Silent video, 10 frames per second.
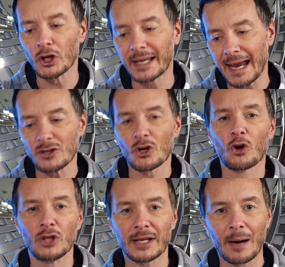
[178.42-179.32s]
cage and
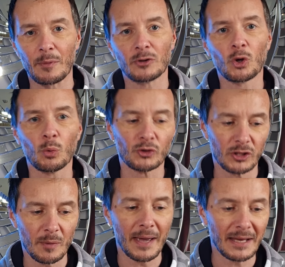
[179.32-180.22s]
on your camera, tools that
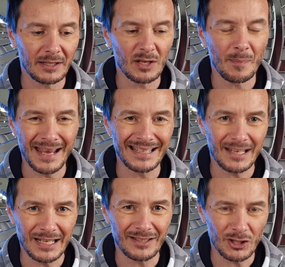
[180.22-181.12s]
you may
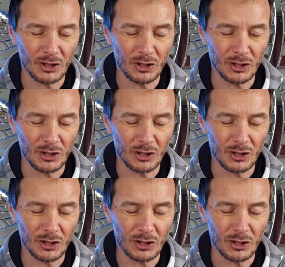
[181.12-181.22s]
need to